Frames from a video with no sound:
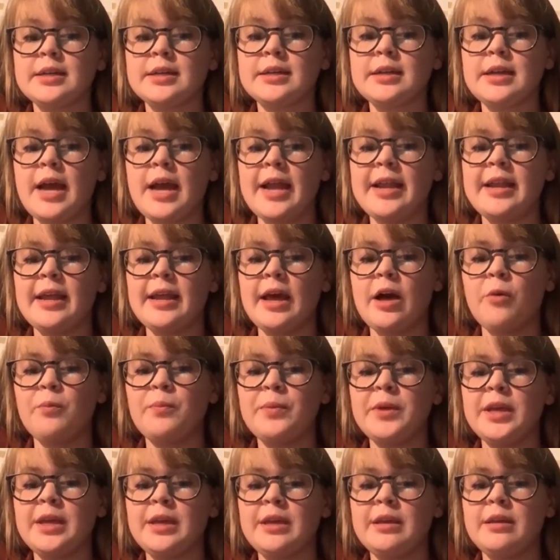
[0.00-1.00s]
kind of
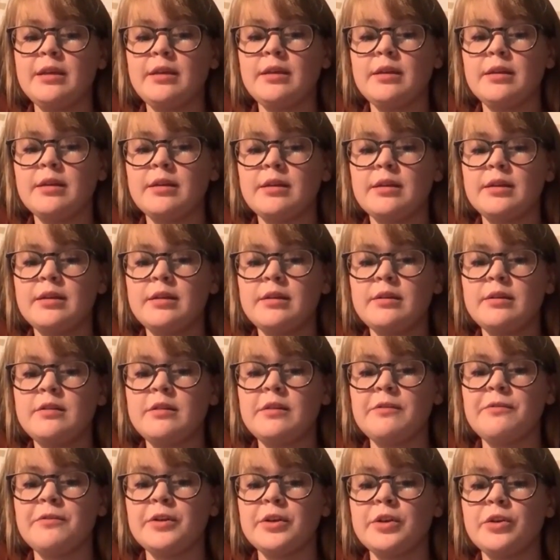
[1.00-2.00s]
helping
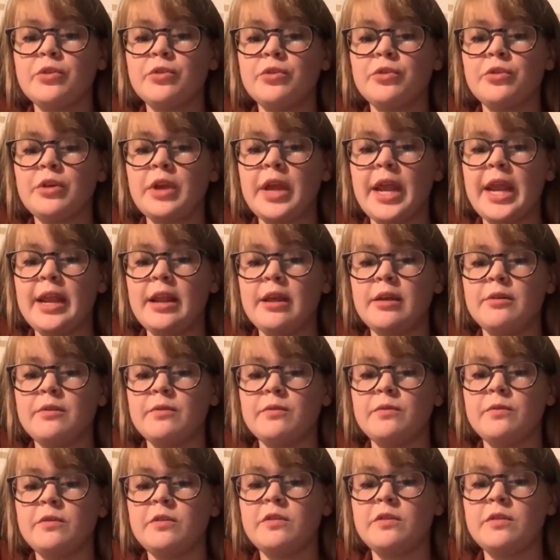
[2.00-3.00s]
different
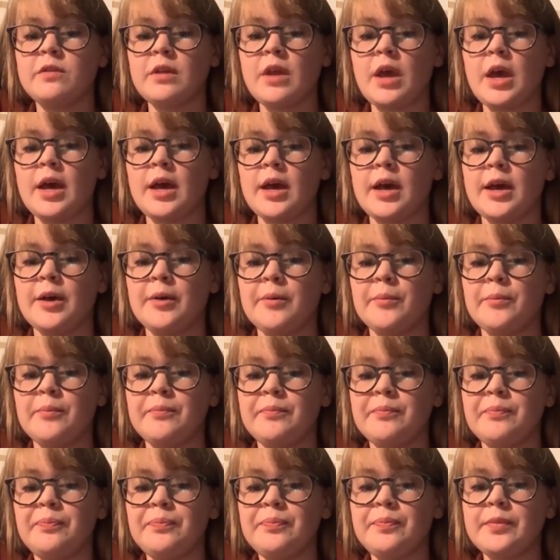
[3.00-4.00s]
creatives
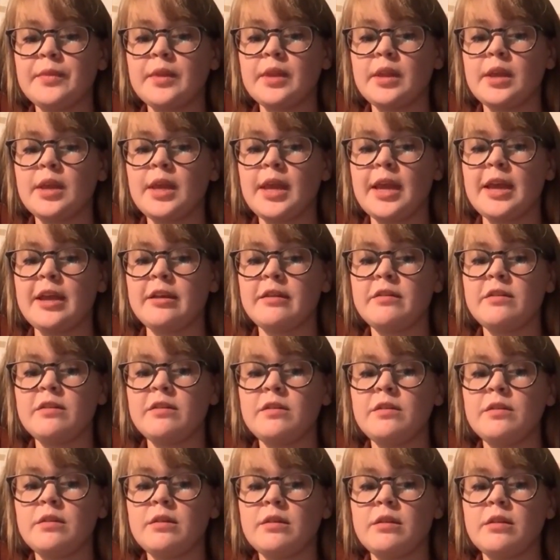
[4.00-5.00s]
get
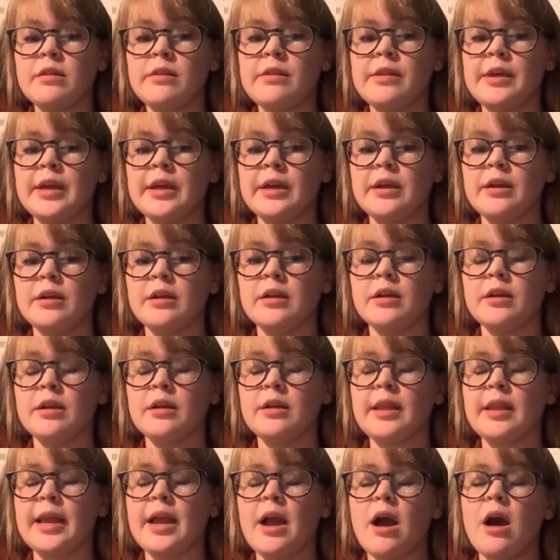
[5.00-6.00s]

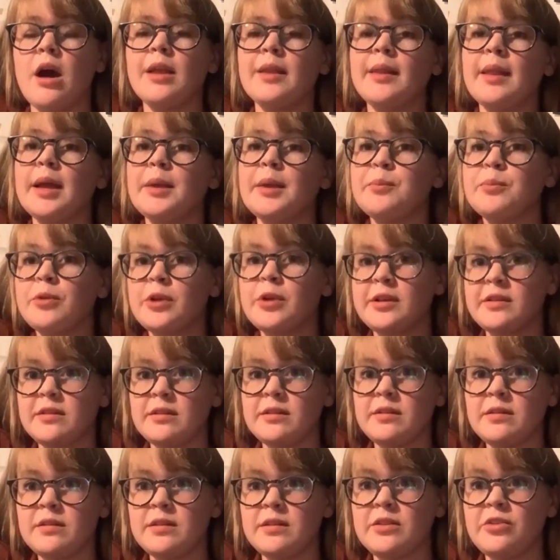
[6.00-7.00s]
their like online
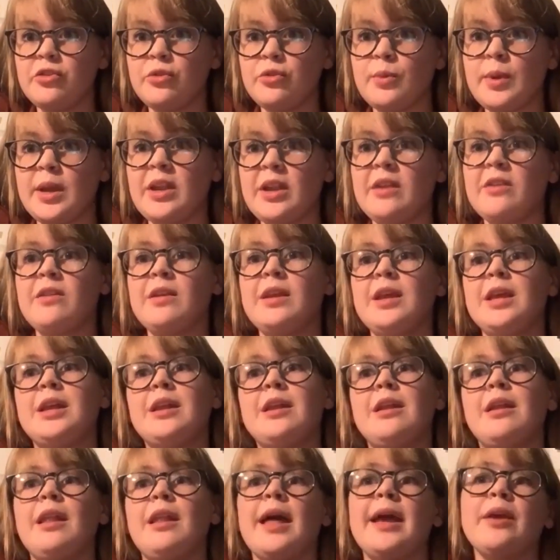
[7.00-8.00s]
presence
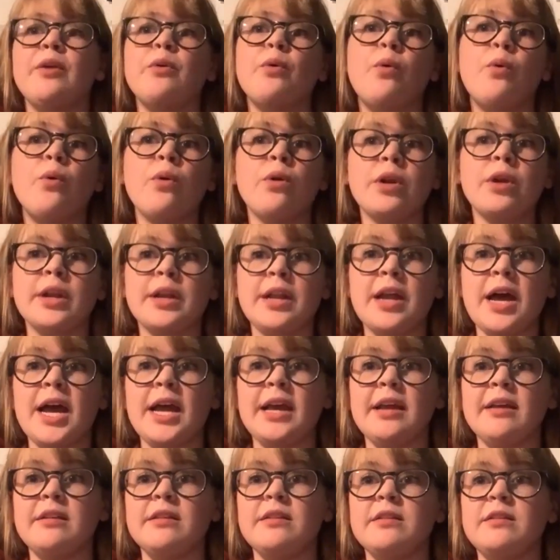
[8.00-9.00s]
situated, like
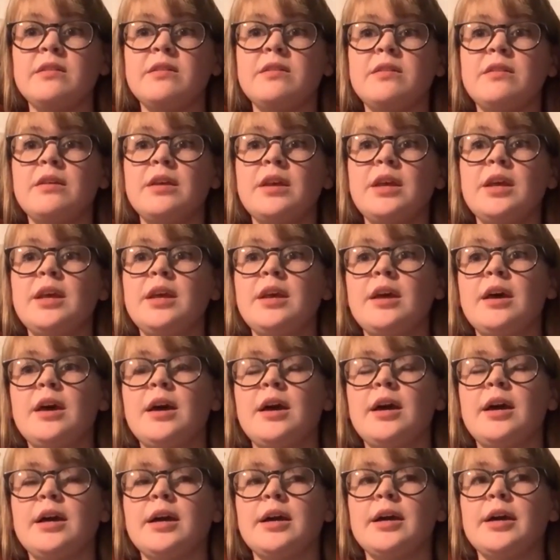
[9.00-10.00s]
organized,
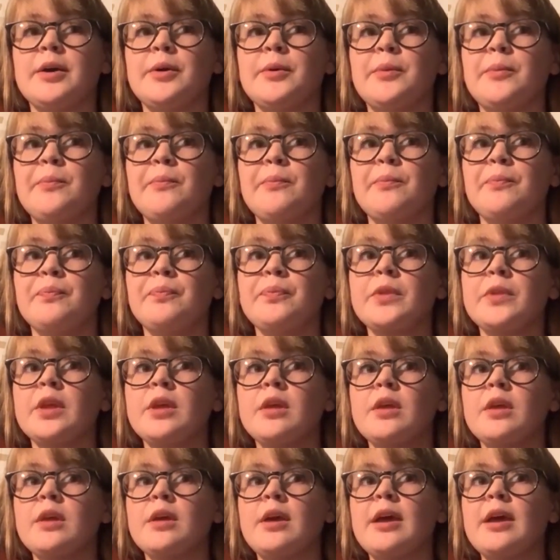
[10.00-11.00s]
um,
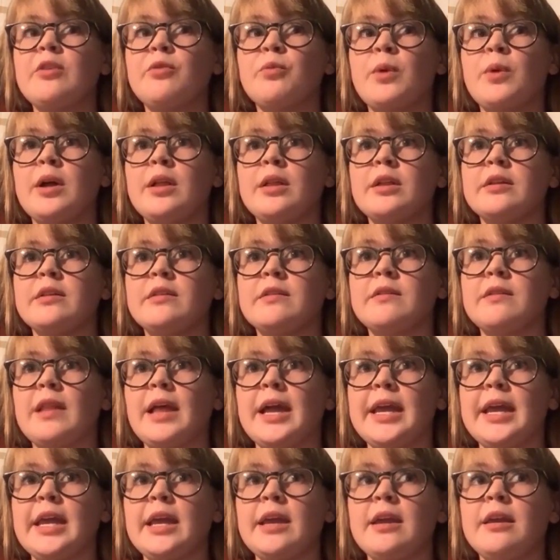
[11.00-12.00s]
as well as
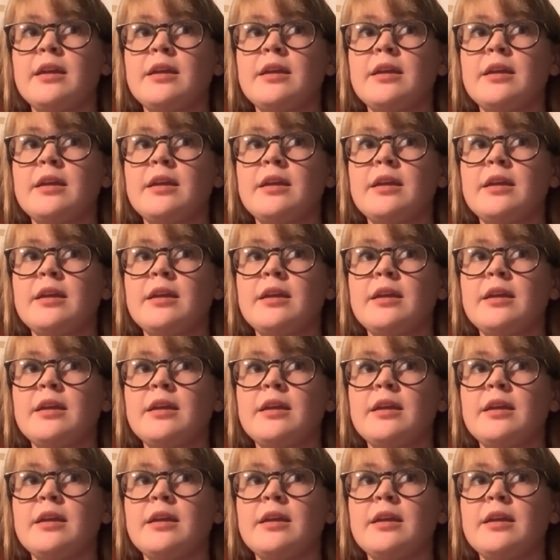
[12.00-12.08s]
like